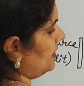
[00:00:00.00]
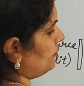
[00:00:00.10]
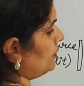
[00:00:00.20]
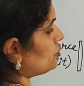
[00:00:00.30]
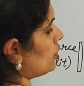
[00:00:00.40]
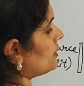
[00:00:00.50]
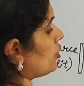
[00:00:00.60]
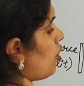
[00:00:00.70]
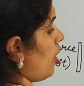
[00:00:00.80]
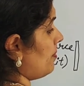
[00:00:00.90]
And if we draw
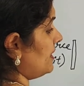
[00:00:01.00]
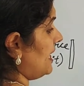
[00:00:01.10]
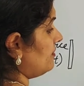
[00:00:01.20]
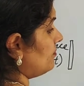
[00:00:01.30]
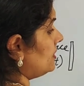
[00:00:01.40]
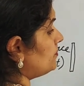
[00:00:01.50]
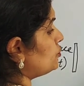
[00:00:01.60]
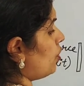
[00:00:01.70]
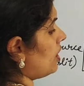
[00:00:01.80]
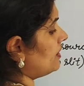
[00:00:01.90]
the common
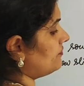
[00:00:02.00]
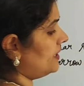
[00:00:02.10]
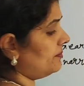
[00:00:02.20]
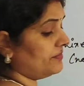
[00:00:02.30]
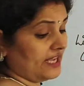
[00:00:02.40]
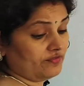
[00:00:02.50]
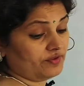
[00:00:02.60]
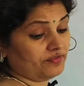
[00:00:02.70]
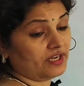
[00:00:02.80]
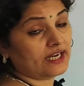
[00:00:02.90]
envelope to all of them,
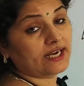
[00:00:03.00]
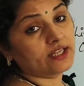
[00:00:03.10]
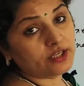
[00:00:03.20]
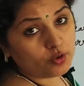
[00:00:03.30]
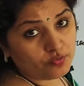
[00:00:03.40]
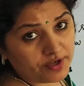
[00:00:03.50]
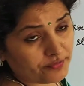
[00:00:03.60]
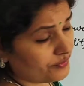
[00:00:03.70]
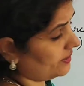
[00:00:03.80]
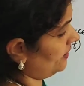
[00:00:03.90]
then we will get the new
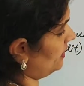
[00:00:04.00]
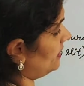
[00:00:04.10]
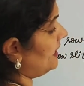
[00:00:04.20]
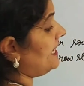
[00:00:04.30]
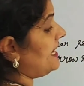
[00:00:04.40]
wavefront.